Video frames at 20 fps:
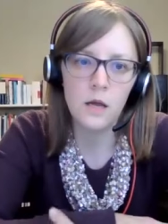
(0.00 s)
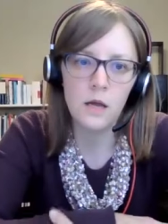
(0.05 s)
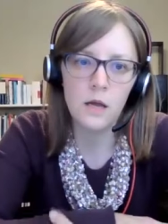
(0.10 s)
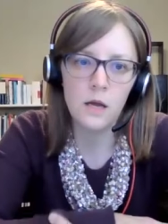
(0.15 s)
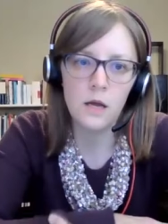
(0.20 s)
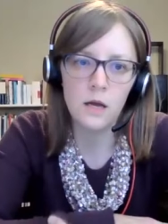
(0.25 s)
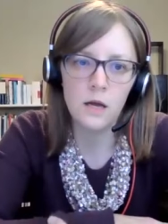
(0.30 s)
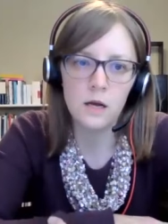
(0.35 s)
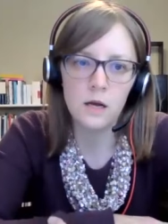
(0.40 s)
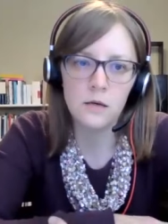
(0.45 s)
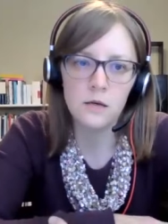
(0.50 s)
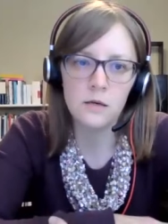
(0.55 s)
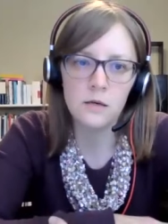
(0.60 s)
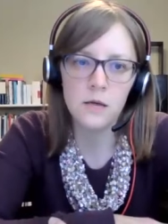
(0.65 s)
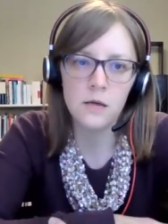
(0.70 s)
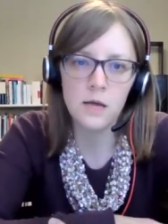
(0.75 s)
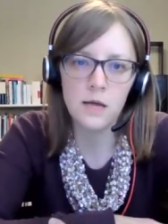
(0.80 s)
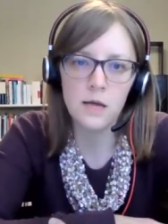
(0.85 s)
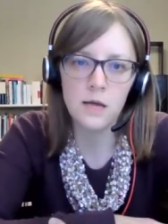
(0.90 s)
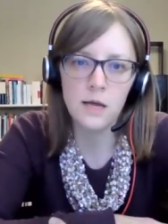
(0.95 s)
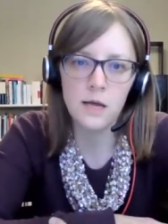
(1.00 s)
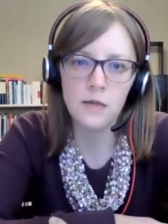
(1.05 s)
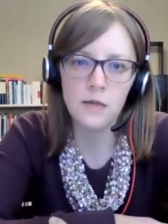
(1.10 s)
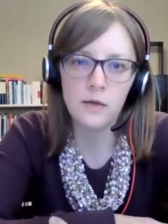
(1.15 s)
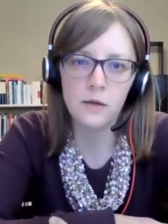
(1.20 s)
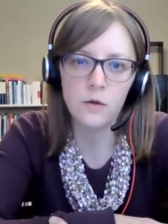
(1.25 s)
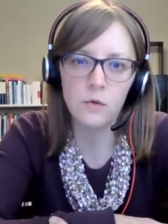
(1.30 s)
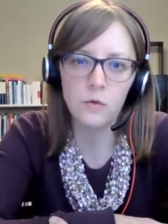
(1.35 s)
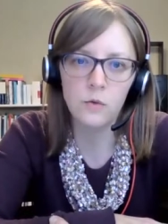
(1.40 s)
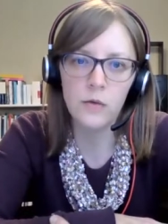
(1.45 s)
I
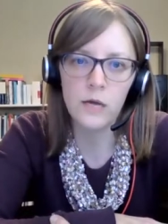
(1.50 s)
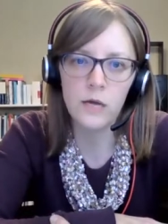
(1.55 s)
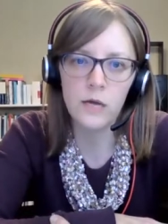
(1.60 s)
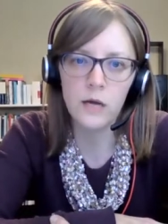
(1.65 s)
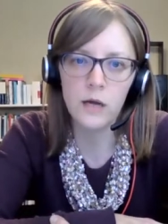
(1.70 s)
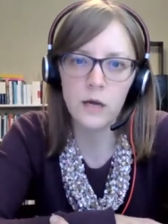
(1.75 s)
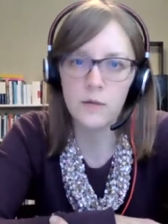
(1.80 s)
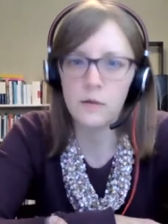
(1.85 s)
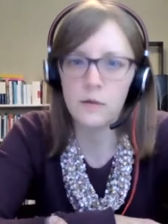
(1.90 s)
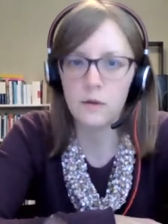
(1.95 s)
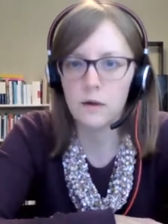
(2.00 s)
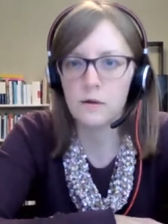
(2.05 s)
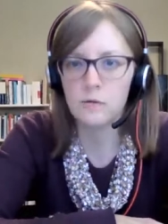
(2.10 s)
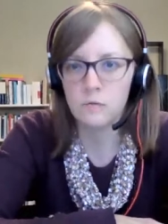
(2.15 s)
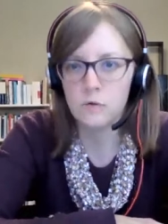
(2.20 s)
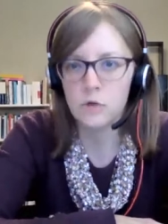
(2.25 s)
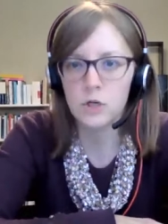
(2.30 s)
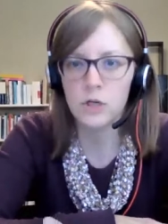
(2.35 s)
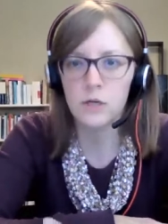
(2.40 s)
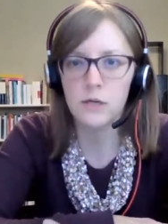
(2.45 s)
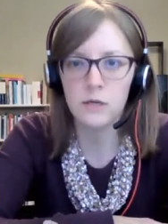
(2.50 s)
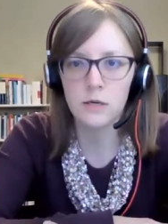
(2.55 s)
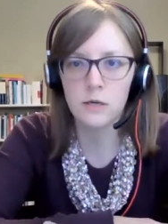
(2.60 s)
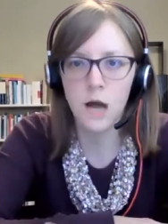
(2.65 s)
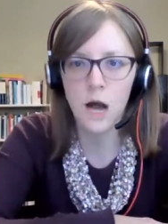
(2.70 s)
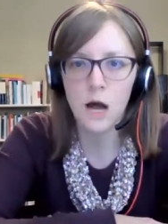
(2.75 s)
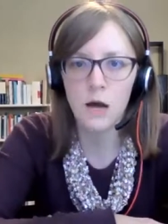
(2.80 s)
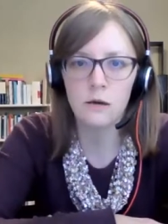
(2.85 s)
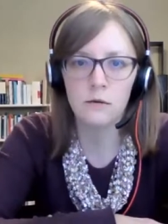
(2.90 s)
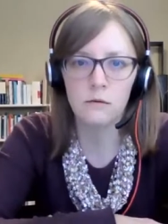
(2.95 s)
think Conde, I mean, she did
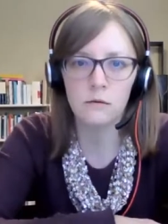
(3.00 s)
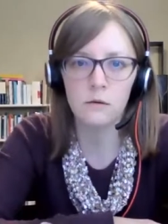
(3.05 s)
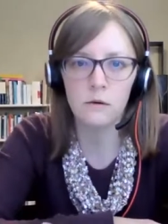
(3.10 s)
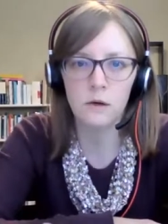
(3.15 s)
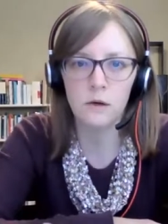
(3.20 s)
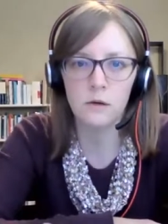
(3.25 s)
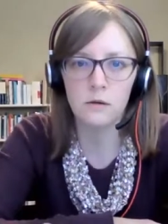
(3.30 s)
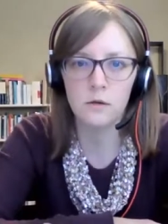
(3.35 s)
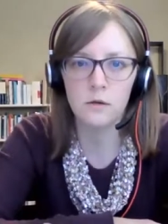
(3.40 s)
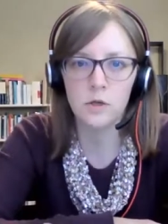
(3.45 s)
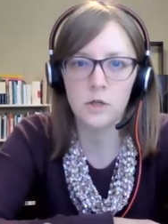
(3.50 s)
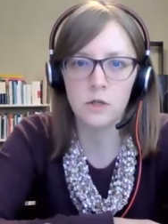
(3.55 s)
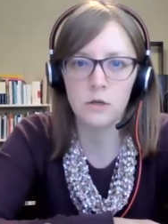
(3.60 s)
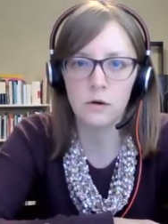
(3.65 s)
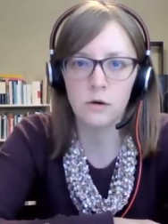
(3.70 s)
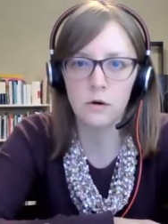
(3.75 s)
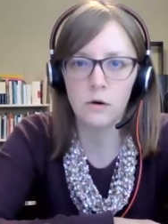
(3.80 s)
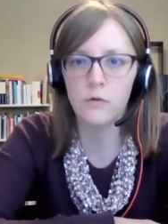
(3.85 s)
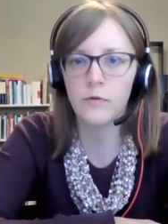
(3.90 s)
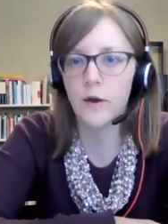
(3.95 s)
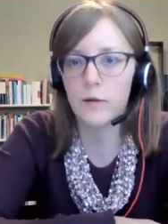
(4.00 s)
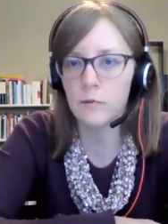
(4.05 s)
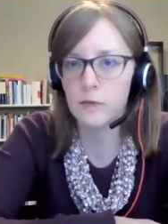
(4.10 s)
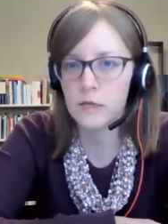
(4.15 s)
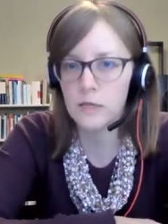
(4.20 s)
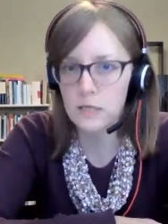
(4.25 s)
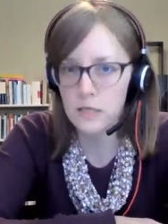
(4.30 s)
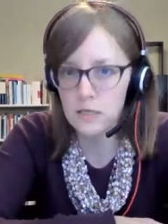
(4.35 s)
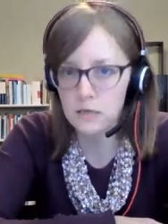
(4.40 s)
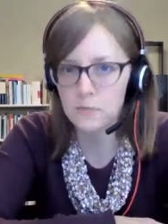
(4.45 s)
not, her
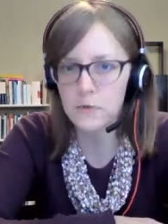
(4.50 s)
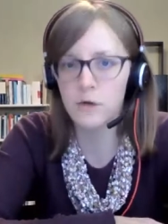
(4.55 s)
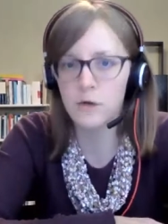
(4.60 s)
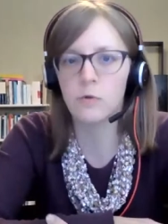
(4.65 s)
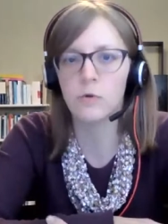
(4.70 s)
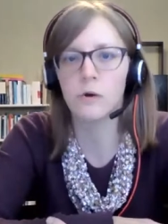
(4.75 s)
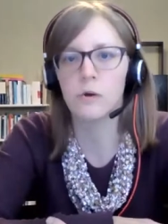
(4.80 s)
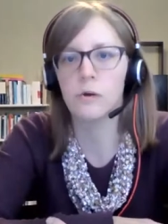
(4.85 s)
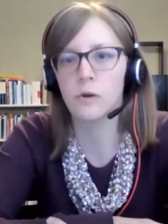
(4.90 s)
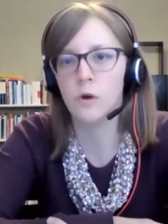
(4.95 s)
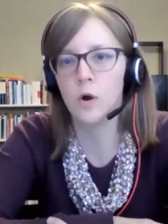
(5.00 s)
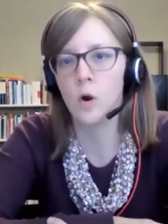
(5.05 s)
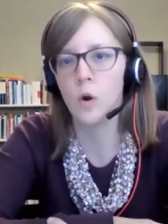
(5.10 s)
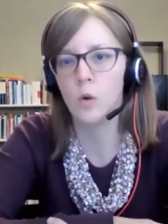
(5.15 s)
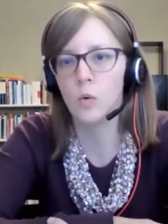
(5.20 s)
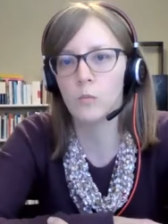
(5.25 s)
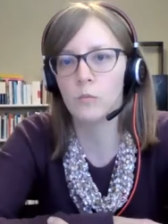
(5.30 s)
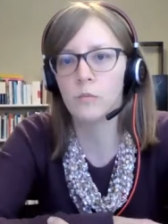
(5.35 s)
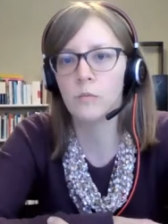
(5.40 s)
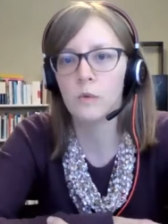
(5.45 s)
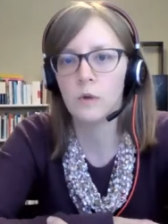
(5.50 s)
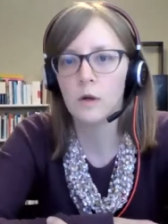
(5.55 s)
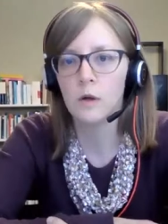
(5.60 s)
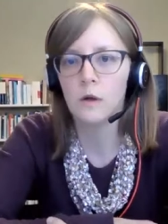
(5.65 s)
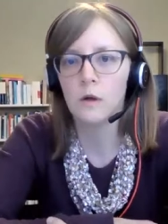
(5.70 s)
family didn't speak Creole at home.